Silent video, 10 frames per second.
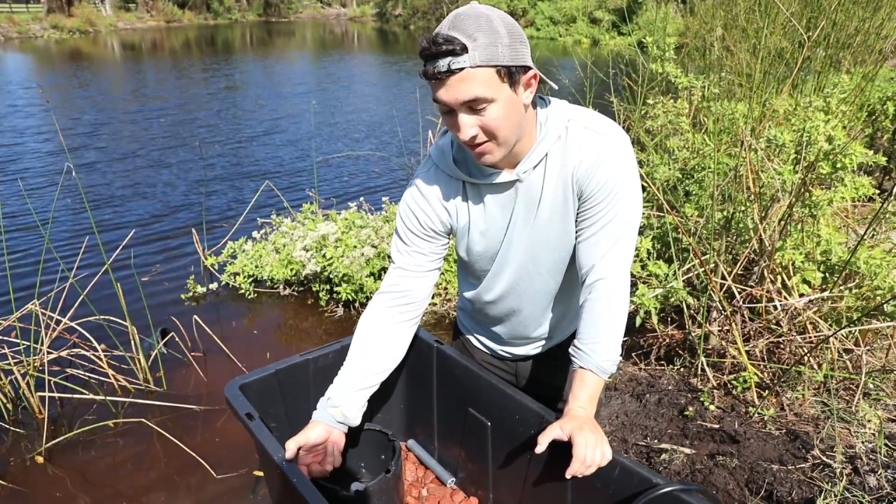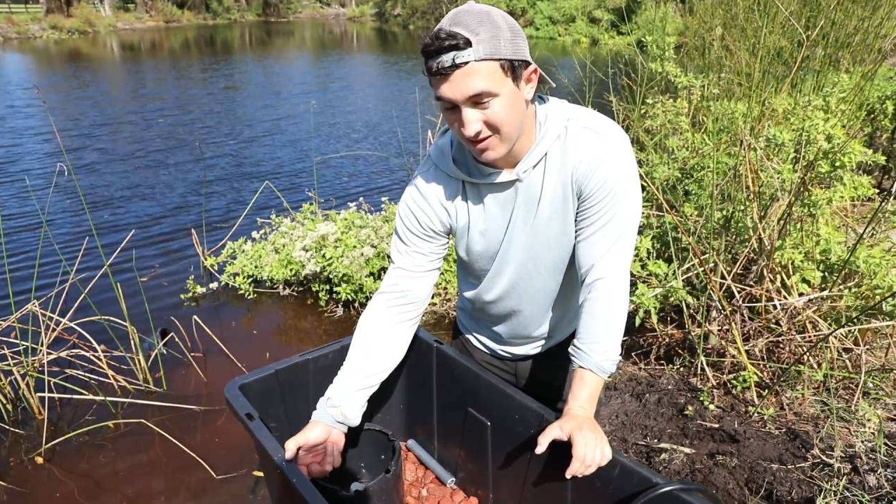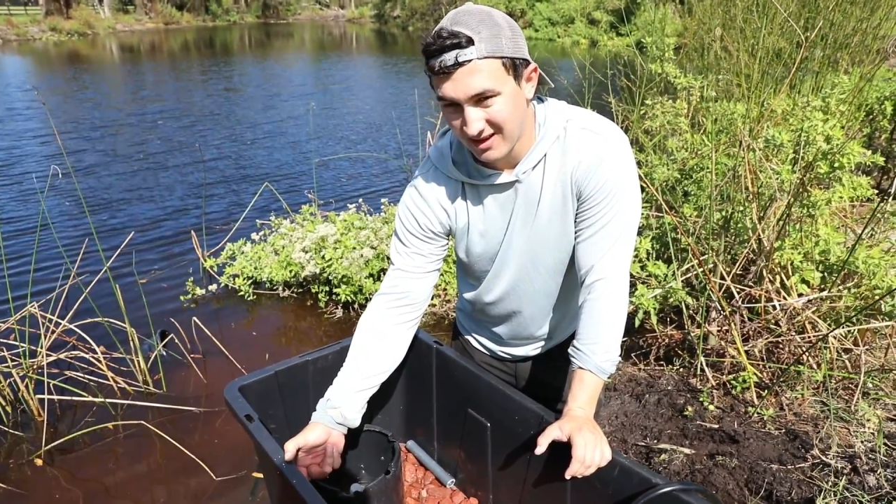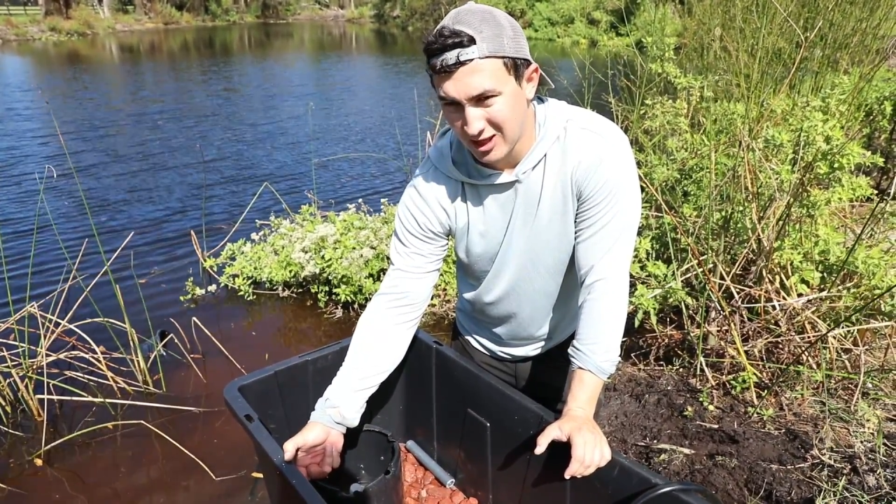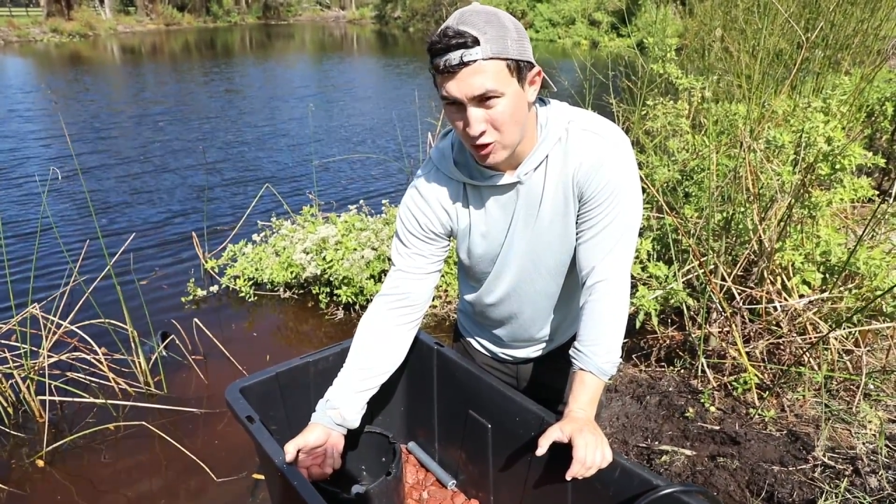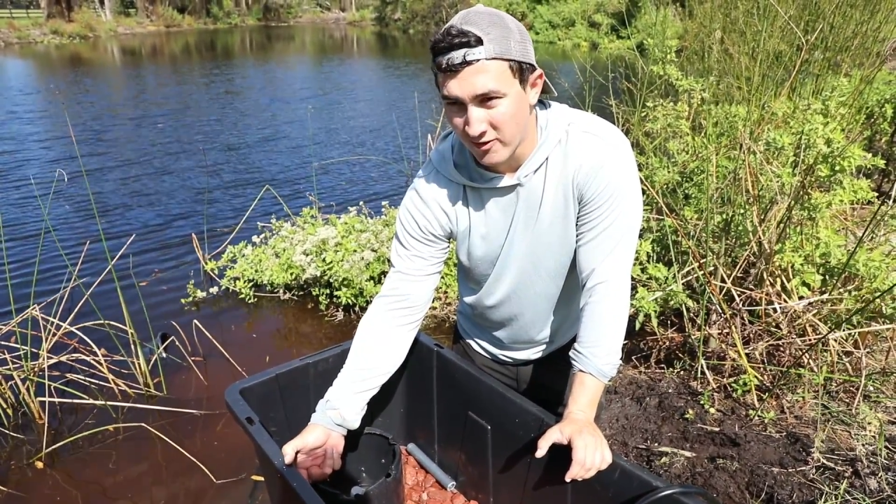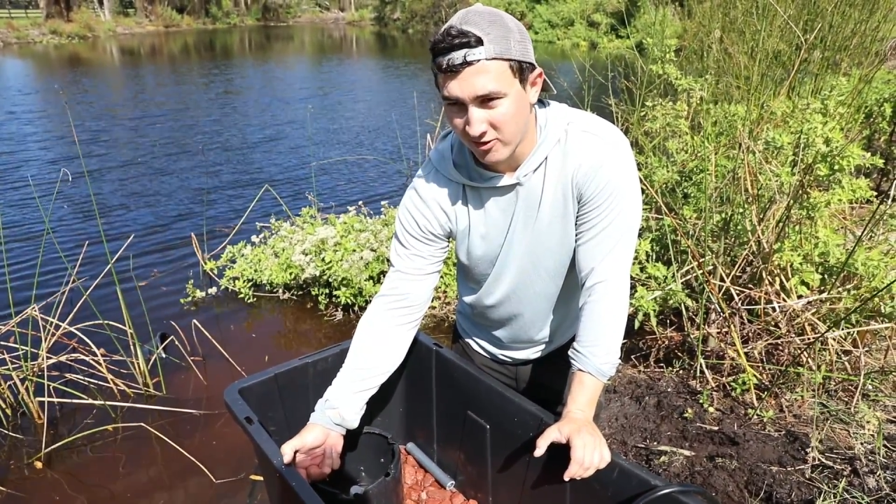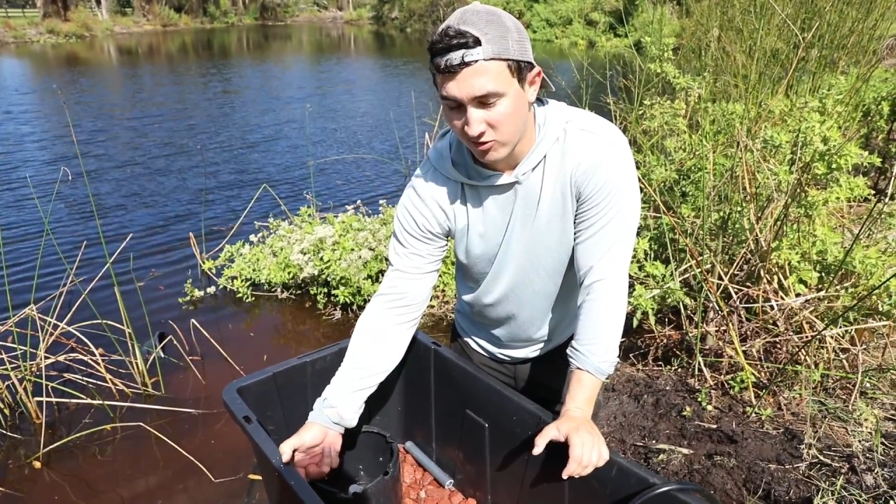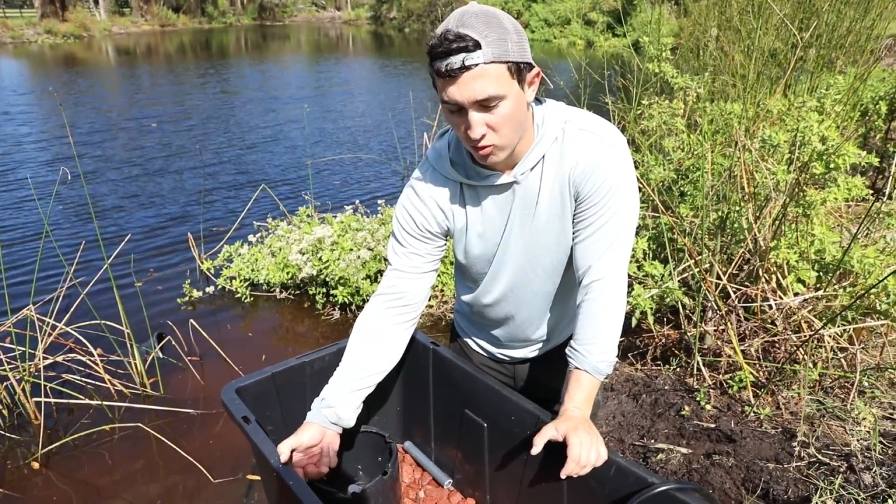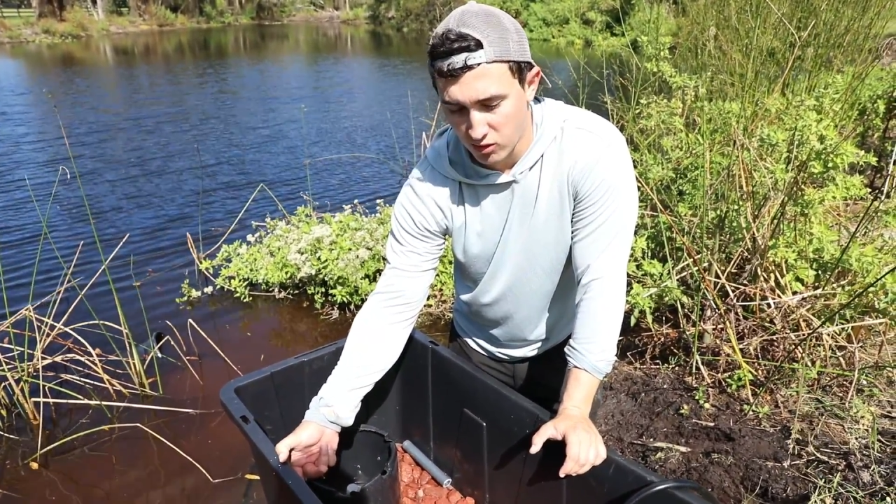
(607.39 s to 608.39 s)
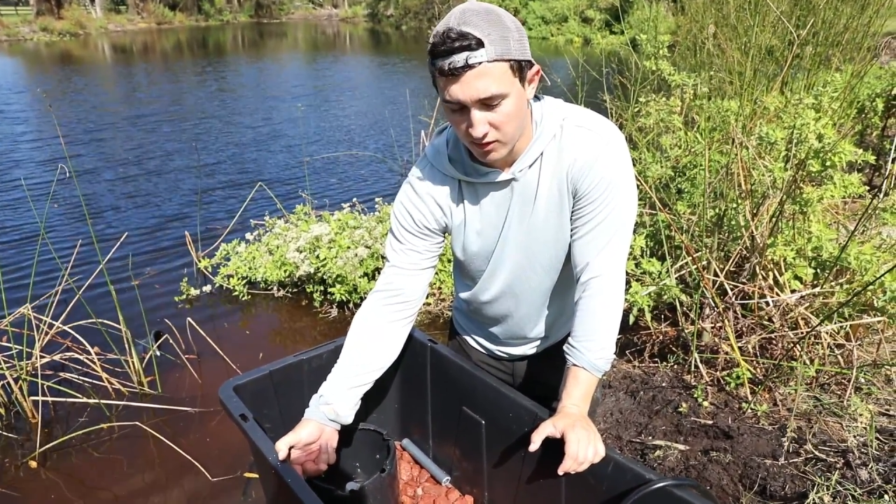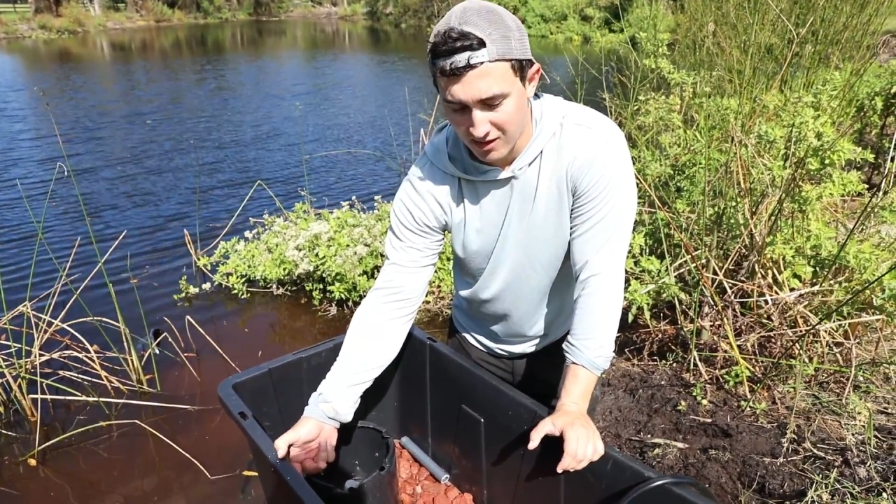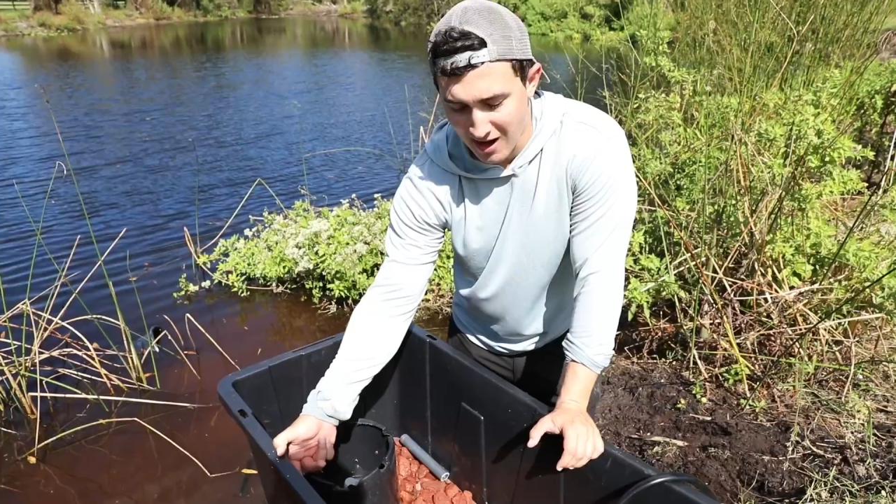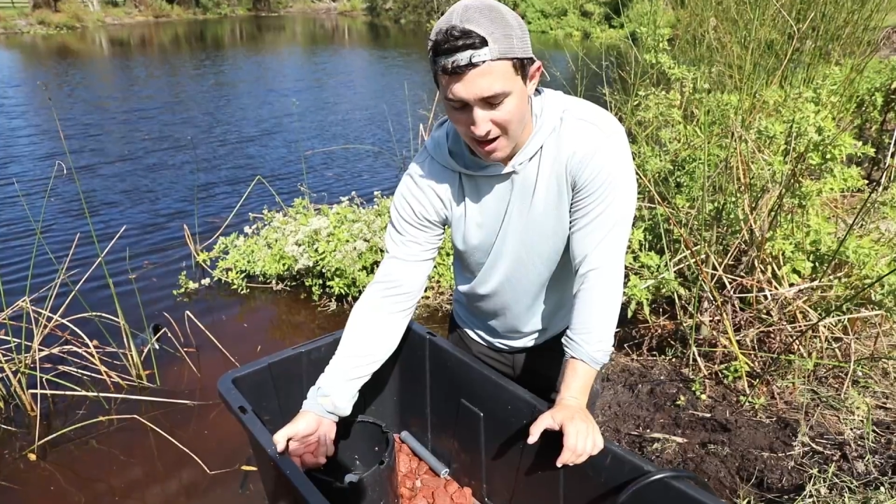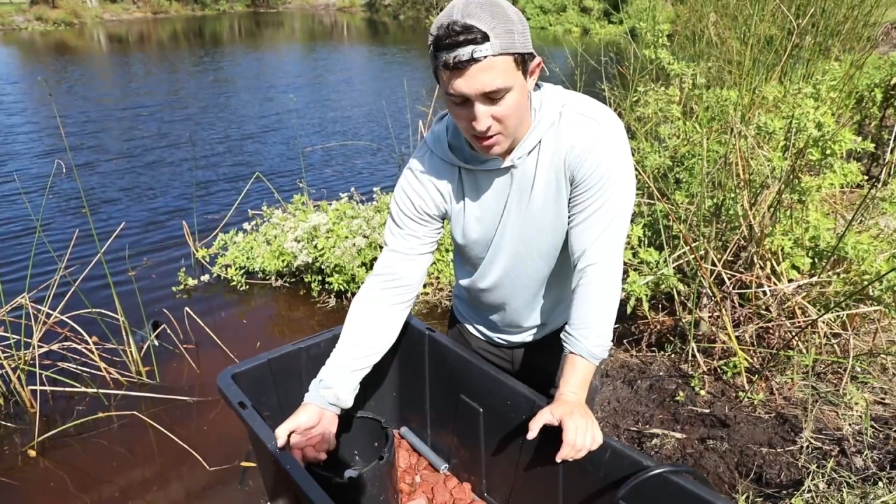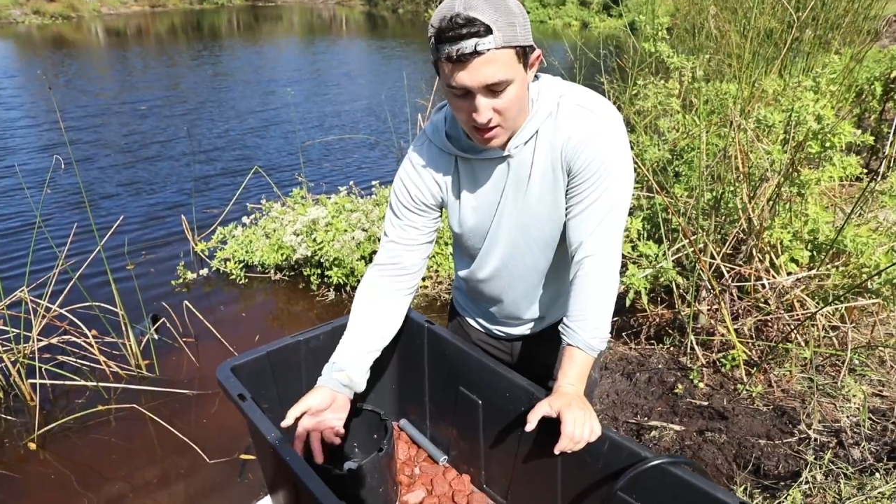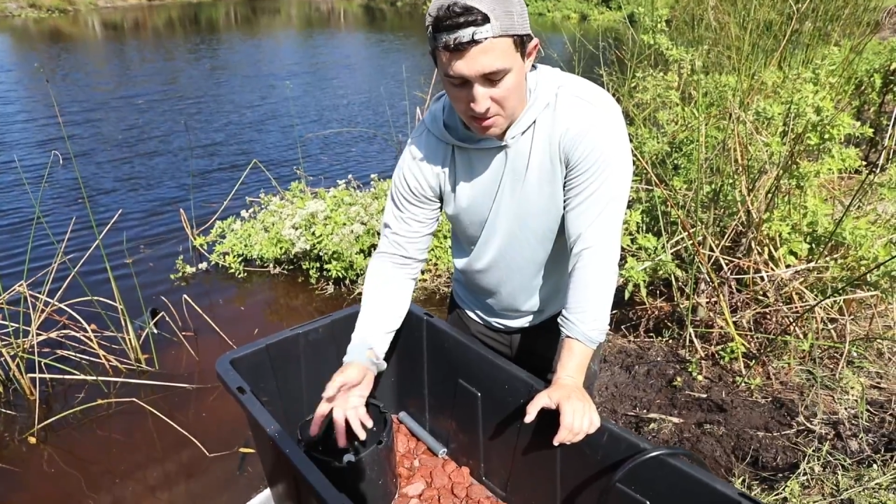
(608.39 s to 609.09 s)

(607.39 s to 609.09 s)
maybe two inches short of the top.